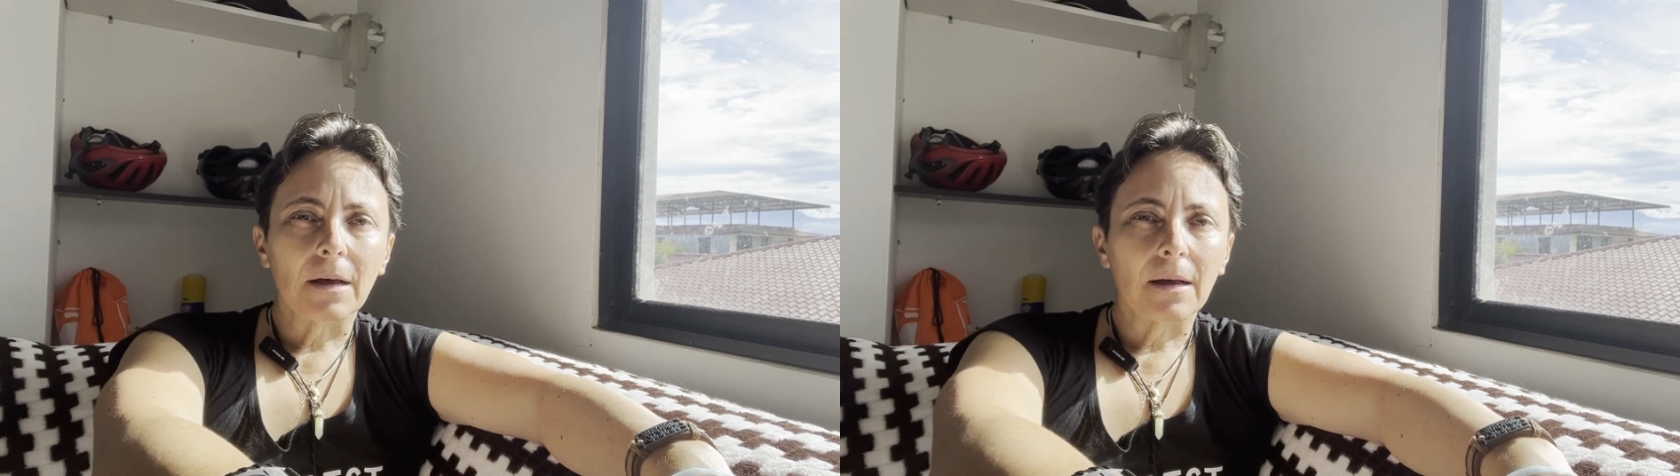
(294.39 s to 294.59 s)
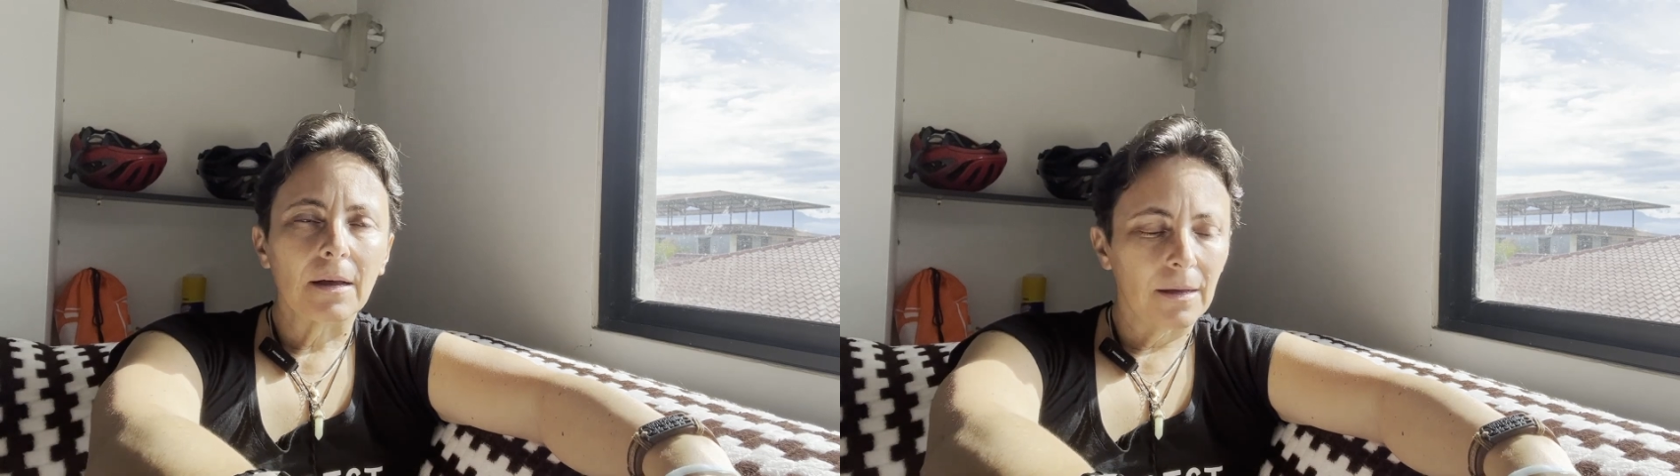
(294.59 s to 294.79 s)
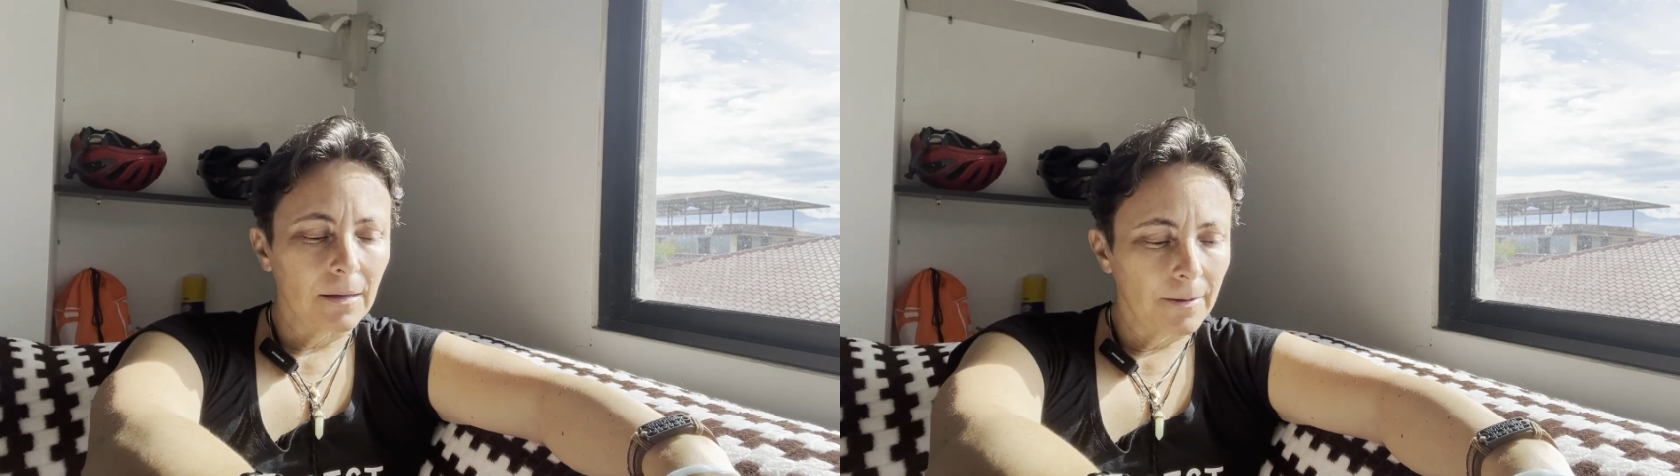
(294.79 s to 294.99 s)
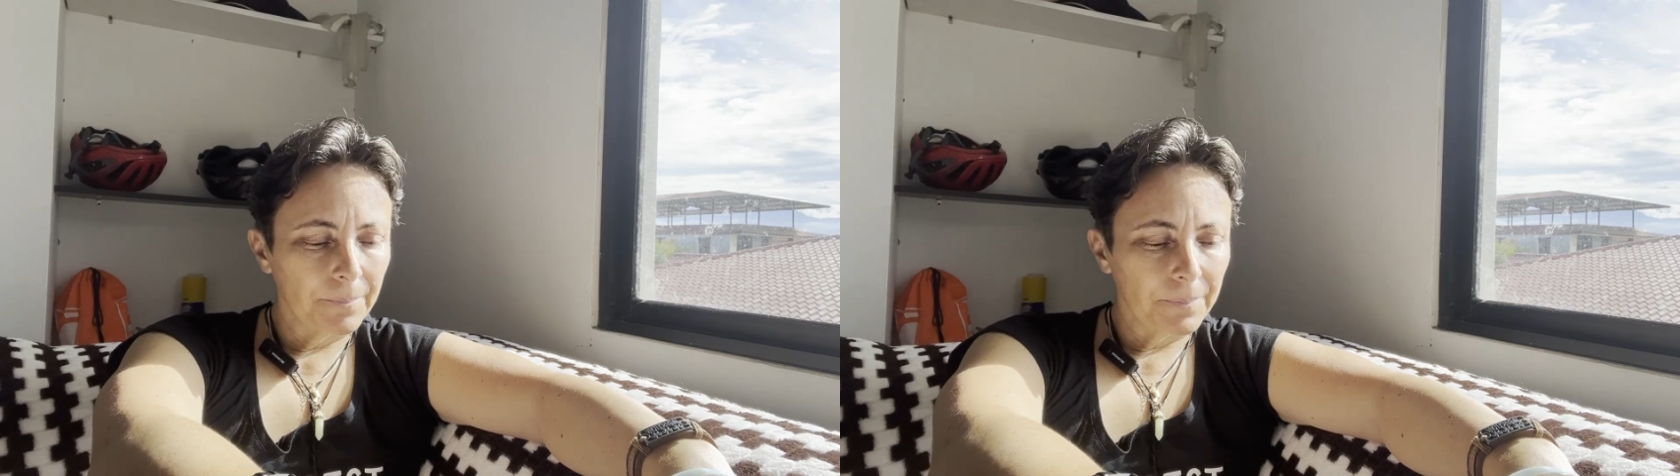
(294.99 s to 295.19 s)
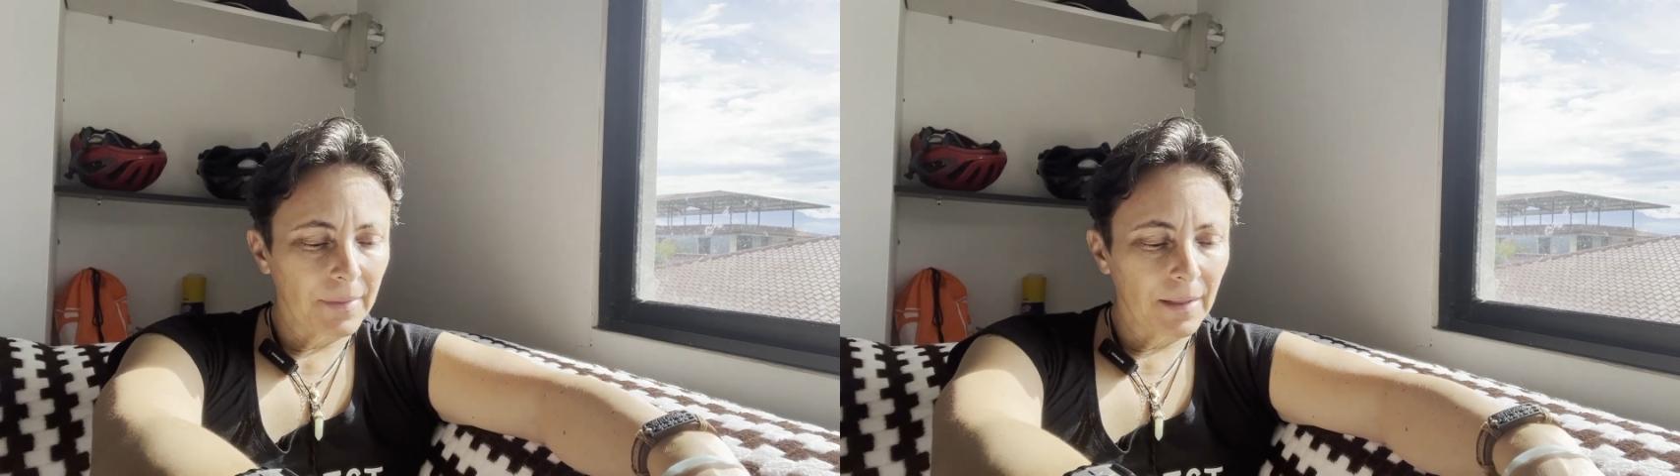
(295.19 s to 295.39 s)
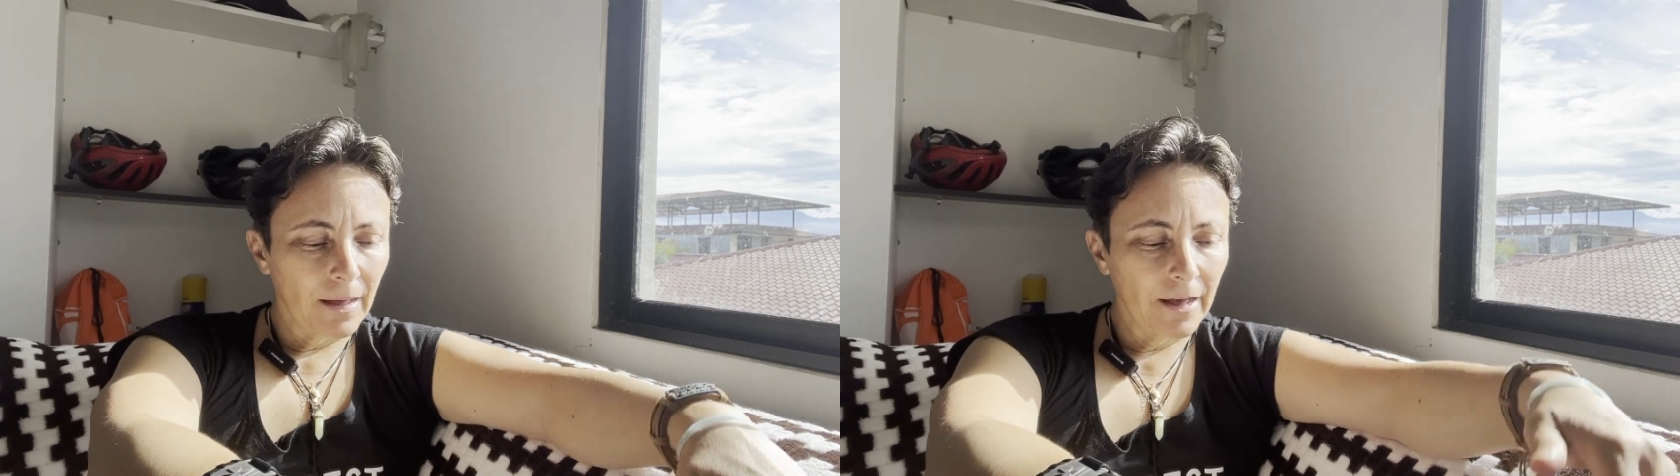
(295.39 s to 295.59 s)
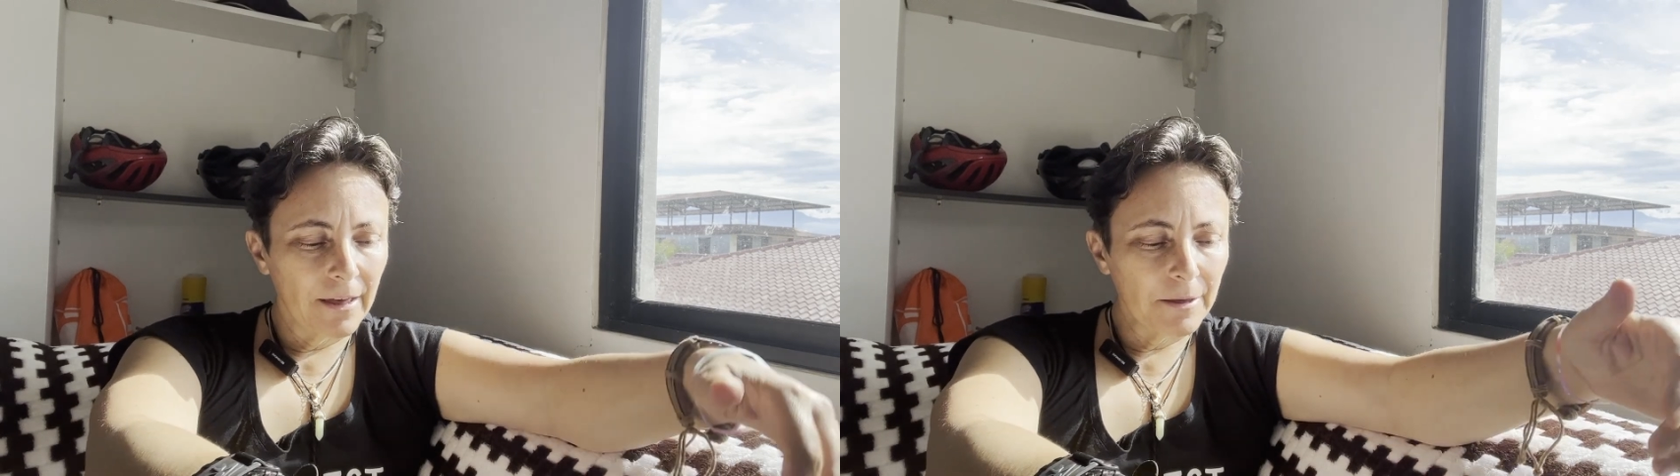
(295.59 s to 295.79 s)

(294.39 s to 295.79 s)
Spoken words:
a